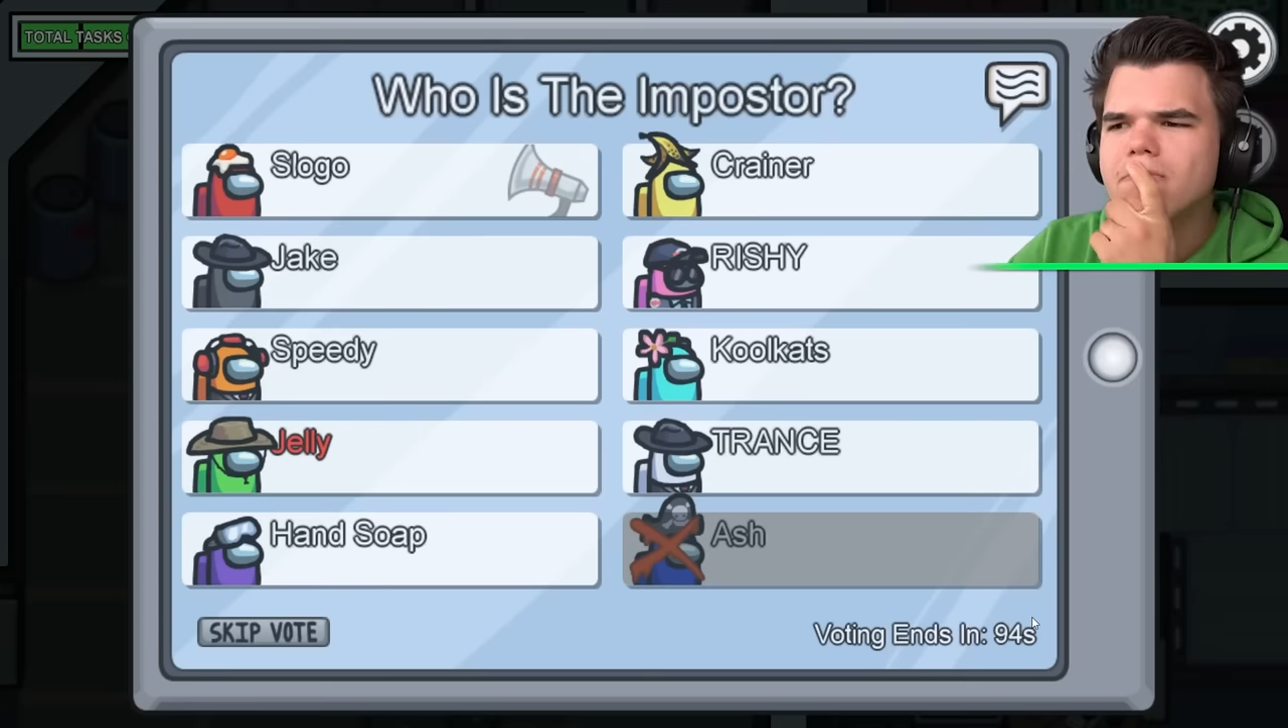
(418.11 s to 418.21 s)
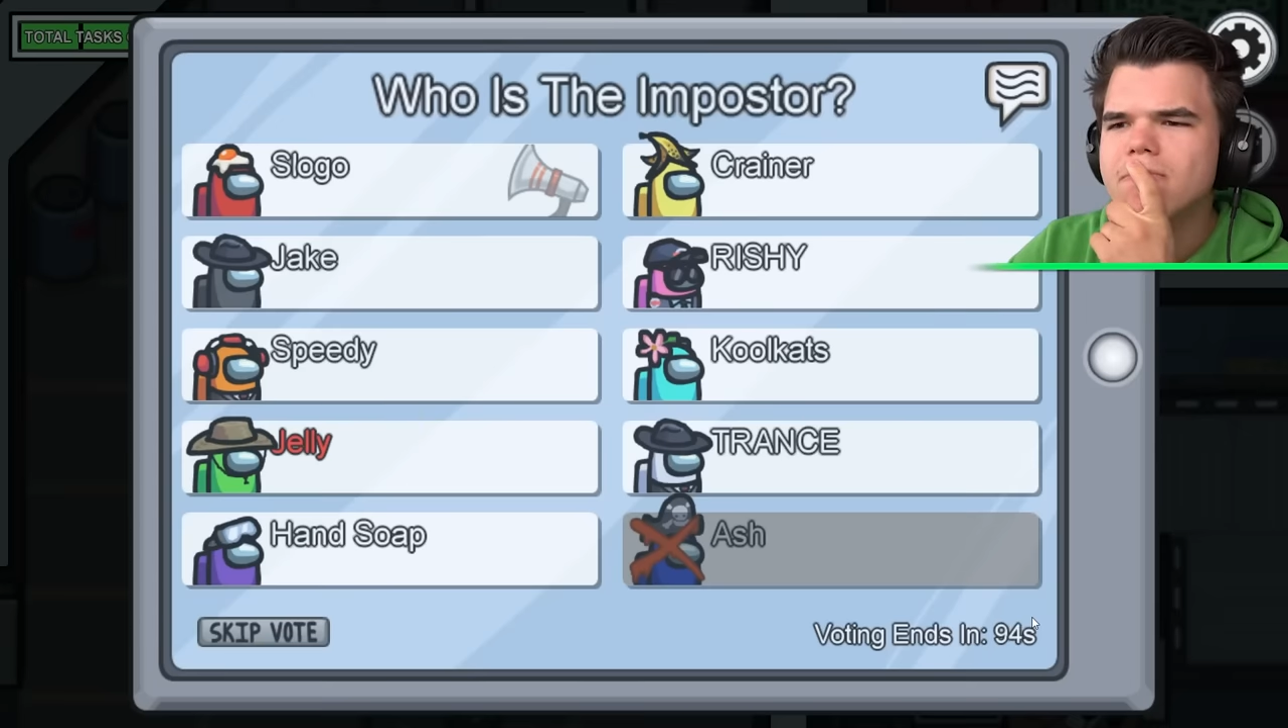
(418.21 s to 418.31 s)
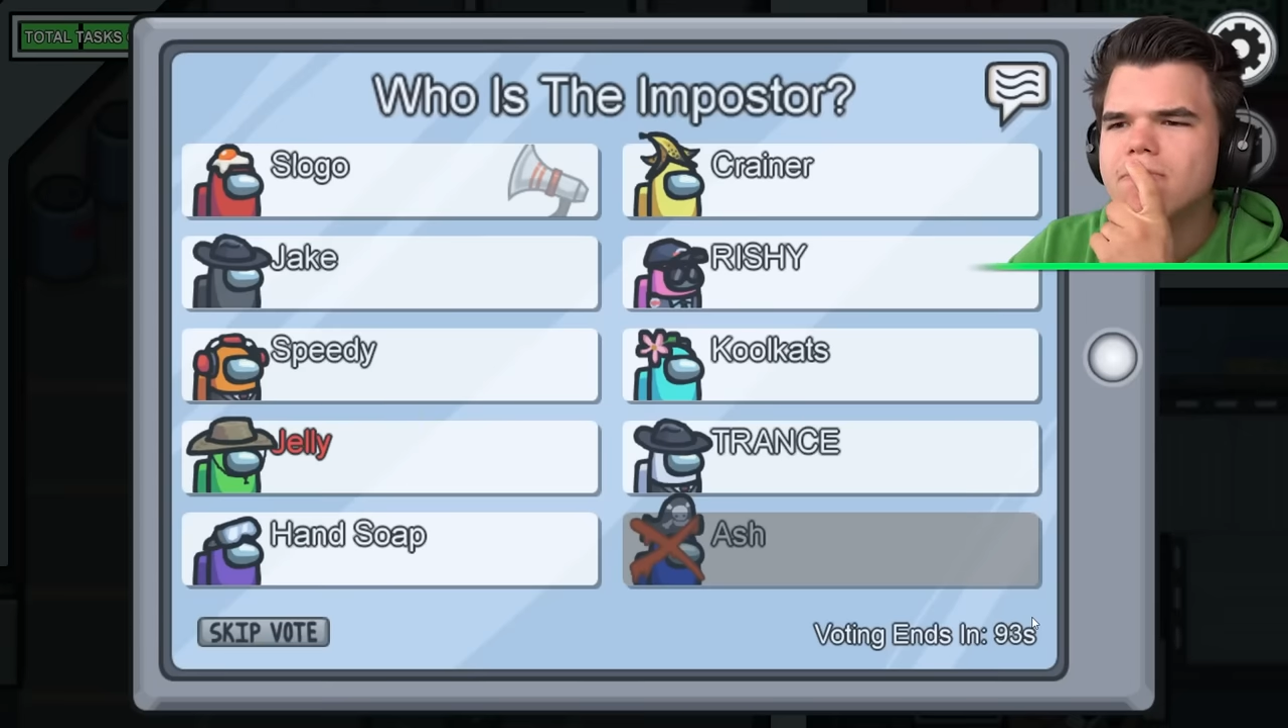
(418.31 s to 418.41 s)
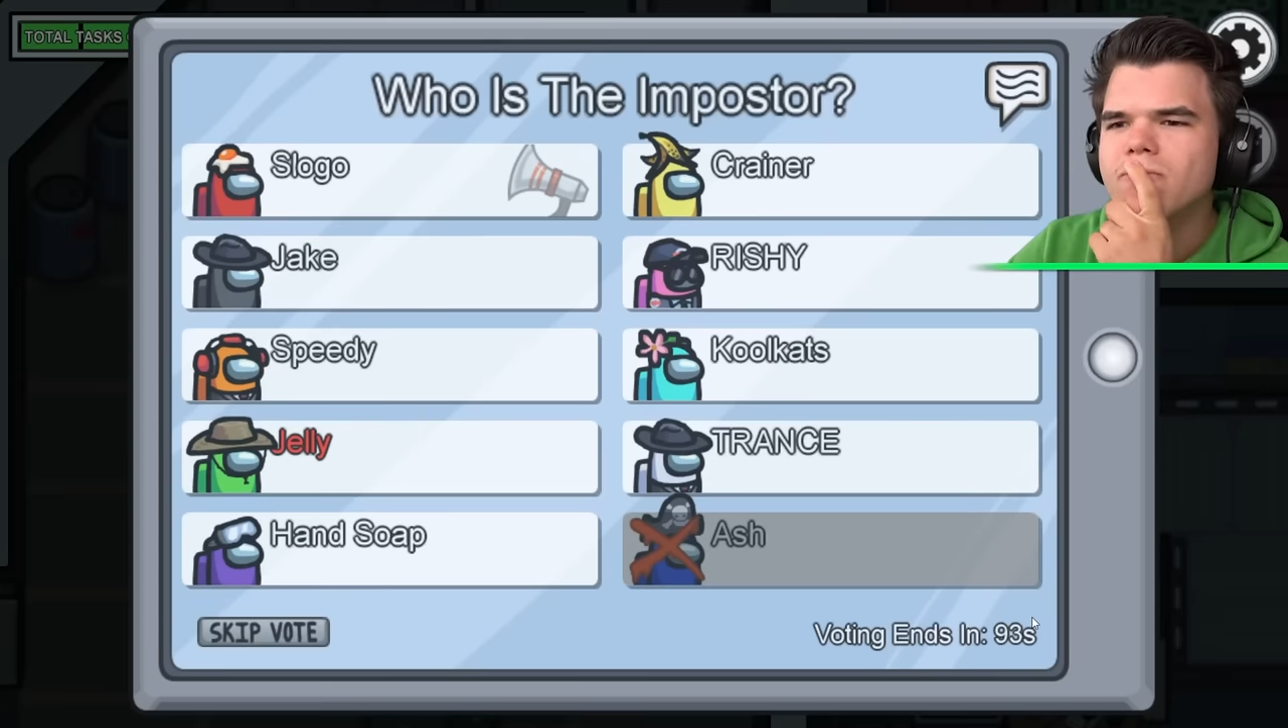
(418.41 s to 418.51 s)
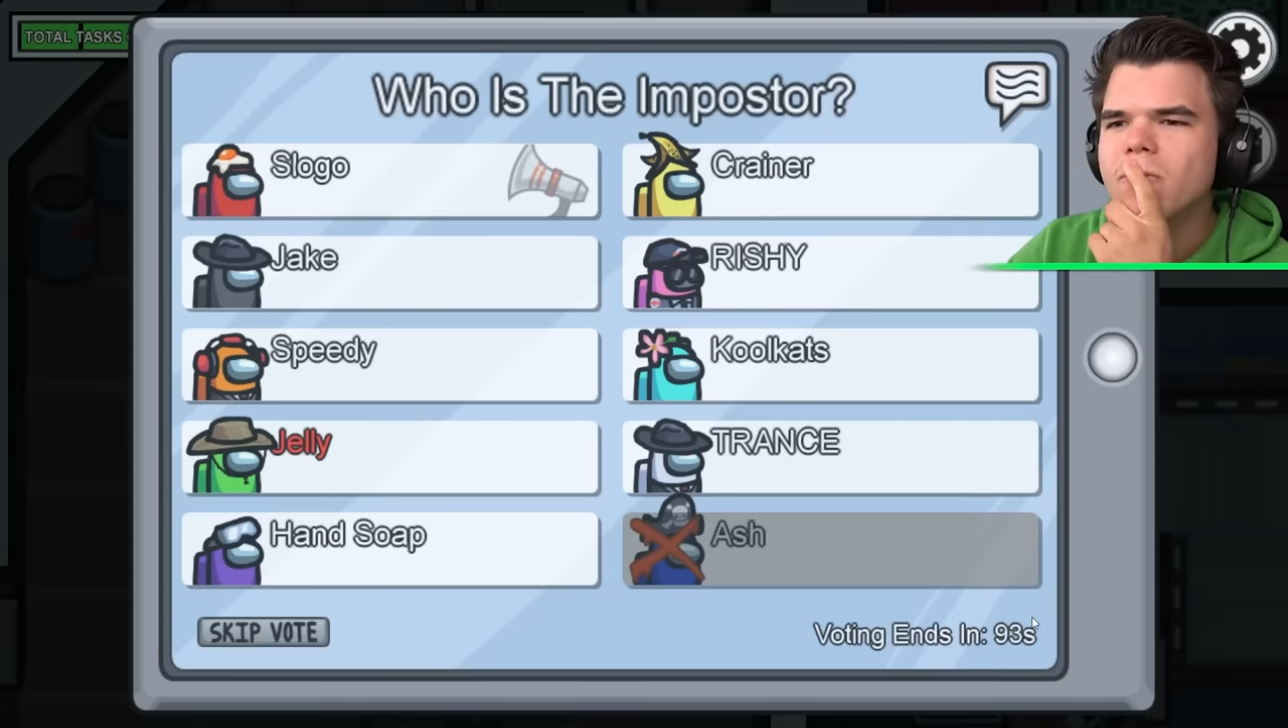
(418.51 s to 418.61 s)

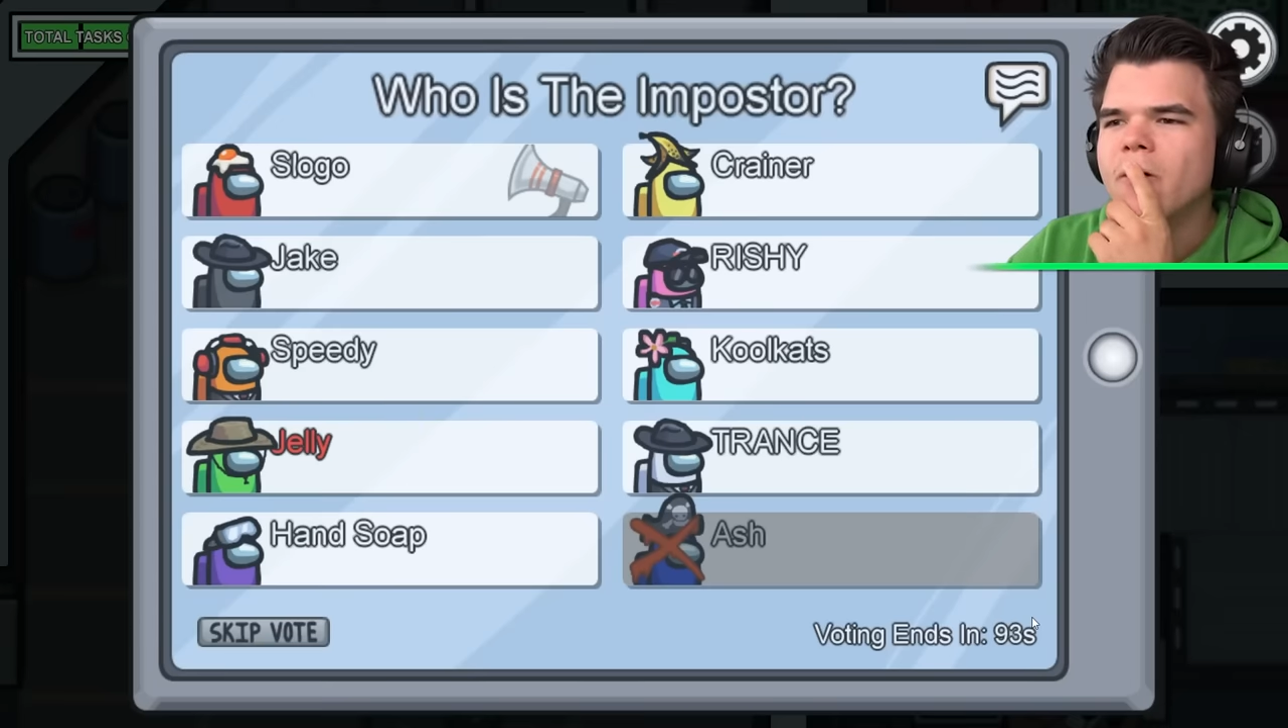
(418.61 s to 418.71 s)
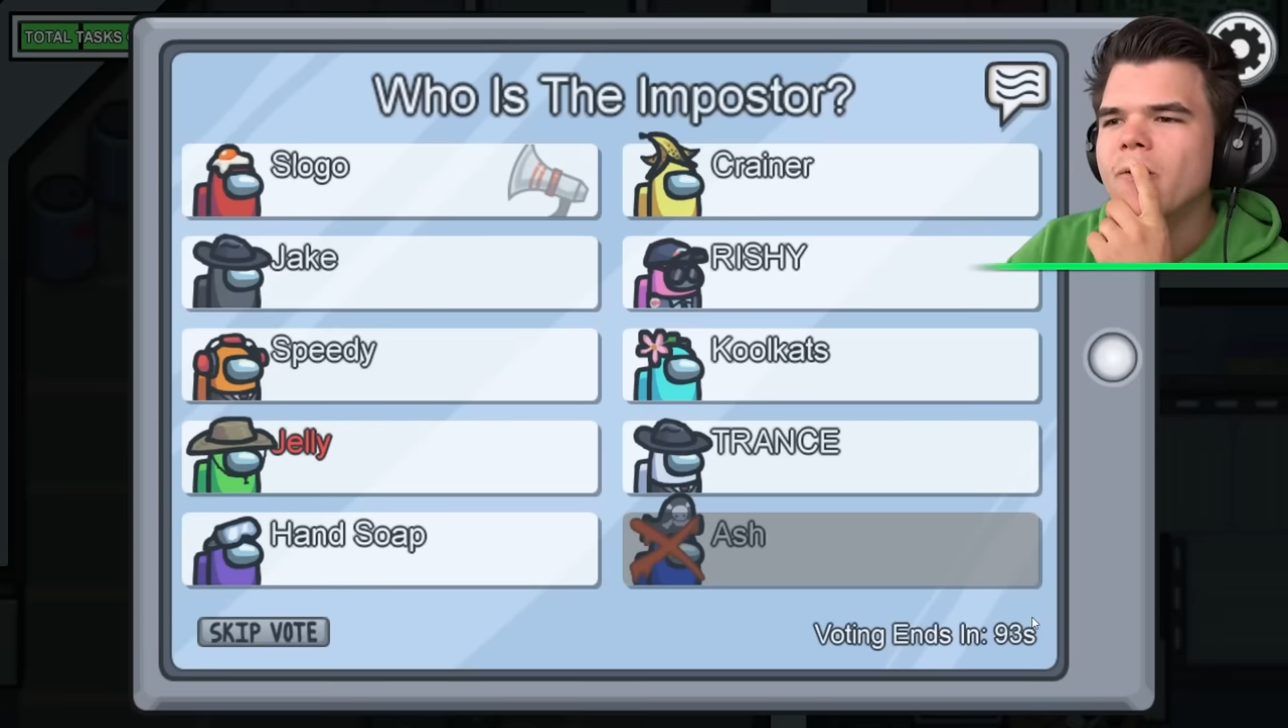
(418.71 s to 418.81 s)
we know we were.